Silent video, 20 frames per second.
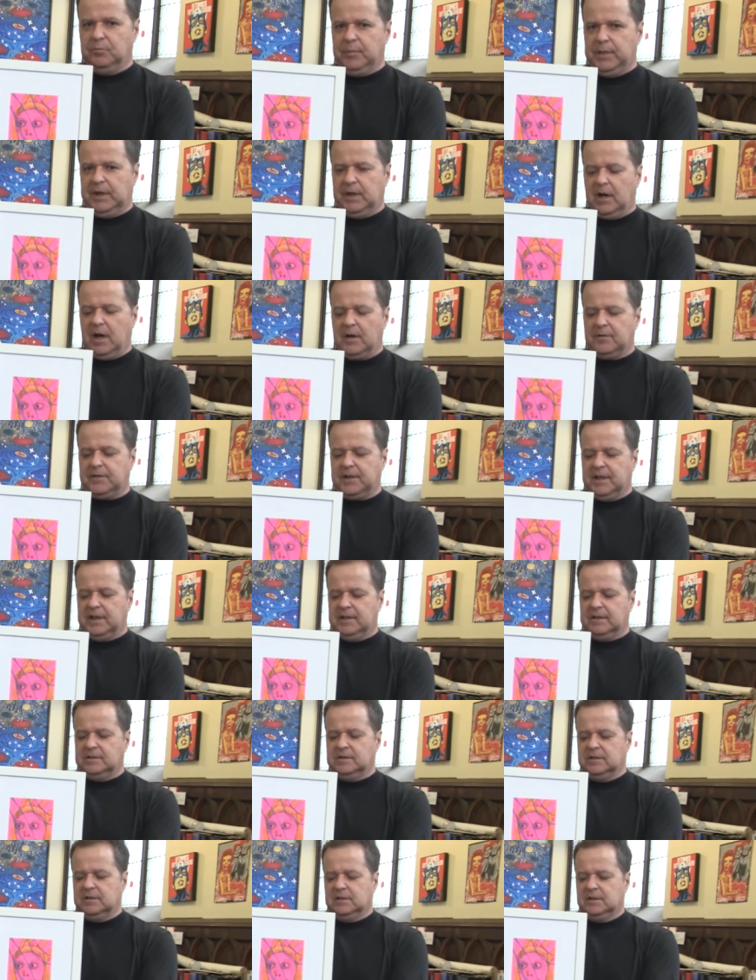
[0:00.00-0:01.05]
bid often, and
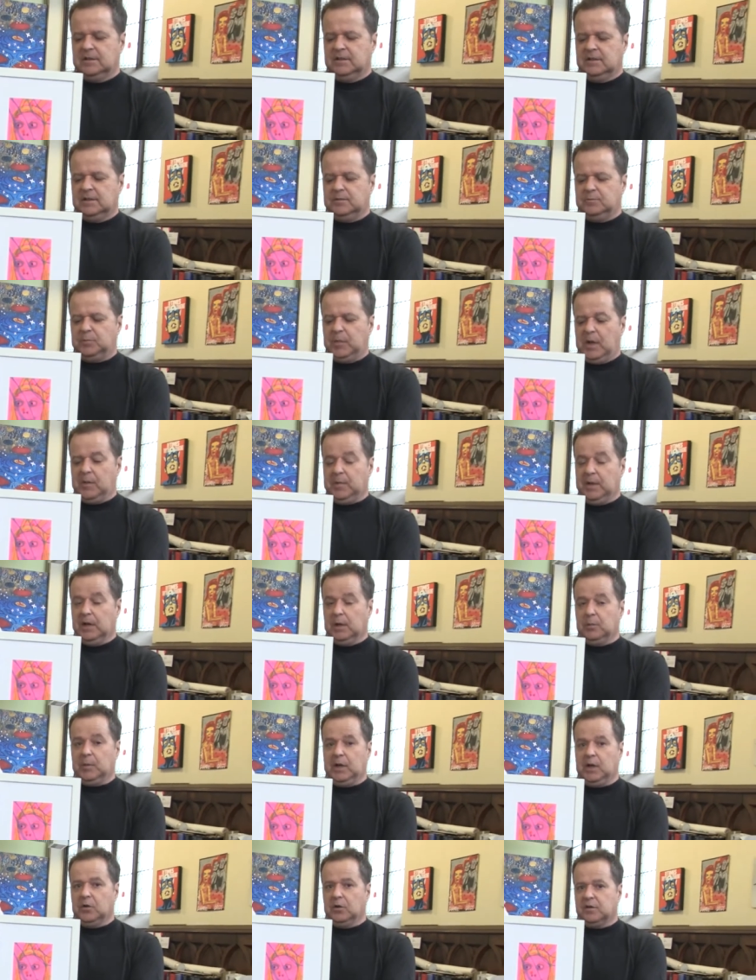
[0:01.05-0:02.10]
maybe it'll
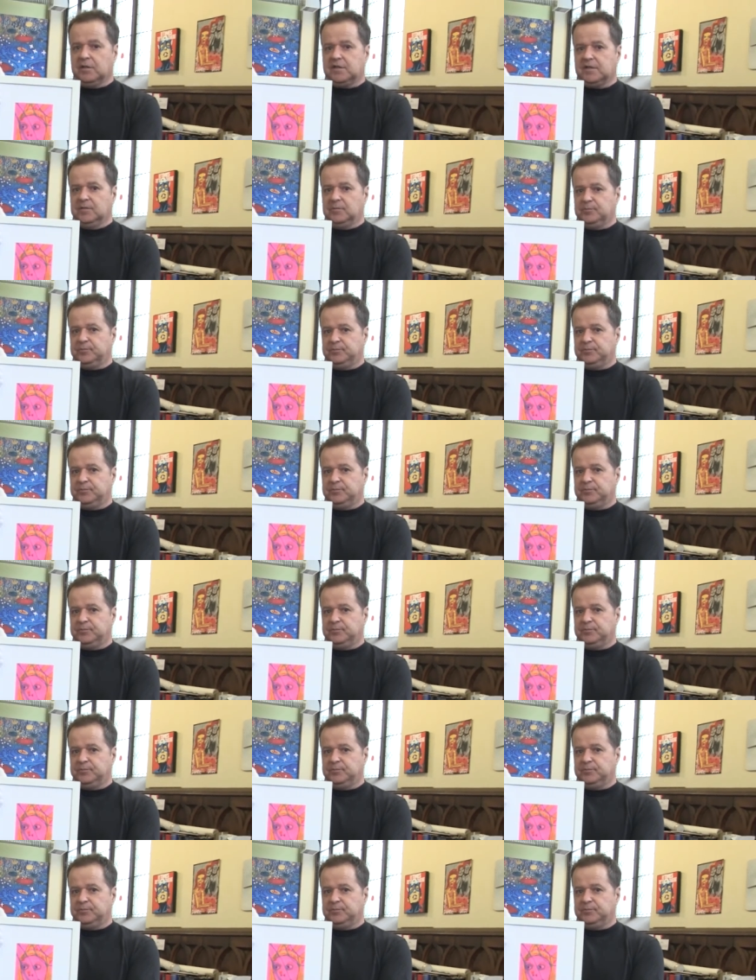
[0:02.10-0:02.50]
be yours.